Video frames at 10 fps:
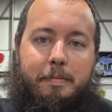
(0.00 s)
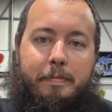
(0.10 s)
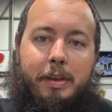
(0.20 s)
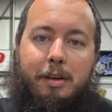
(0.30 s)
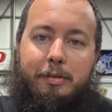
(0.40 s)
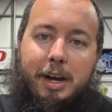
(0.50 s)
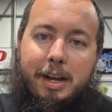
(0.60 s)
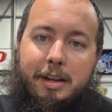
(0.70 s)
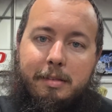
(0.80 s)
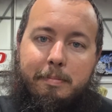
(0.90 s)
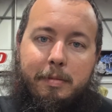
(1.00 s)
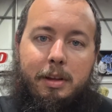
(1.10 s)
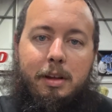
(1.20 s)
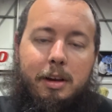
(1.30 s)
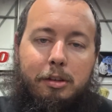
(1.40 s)
If not,
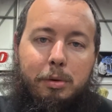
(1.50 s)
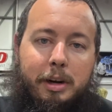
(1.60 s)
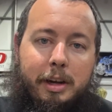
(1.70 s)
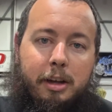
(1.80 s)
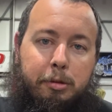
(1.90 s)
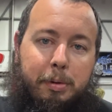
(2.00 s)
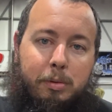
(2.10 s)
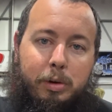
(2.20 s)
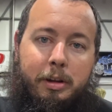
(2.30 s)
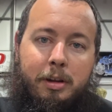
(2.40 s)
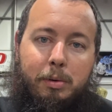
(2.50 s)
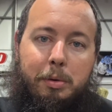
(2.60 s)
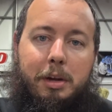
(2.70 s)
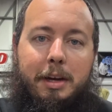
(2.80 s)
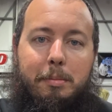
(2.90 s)
it is what it is, but we
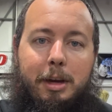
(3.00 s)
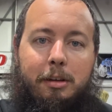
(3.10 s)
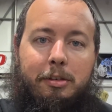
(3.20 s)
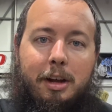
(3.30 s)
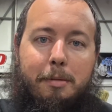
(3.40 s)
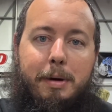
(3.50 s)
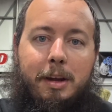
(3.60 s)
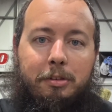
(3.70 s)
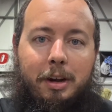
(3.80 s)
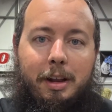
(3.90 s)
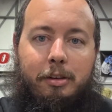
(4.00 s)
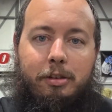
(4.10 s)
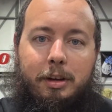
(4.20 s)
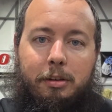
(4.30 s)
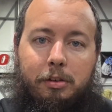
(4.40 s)
would like to make a solid pass out of that
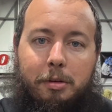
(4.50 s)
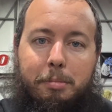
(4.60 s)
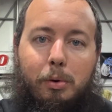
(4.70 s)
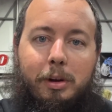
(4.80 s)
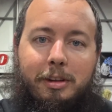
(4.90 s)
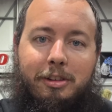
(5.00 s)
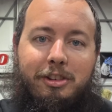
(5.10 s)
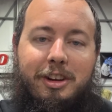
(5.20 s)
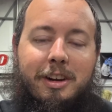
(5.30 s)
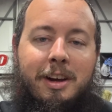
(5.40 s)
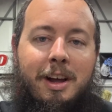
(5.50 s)
truck at some point this year.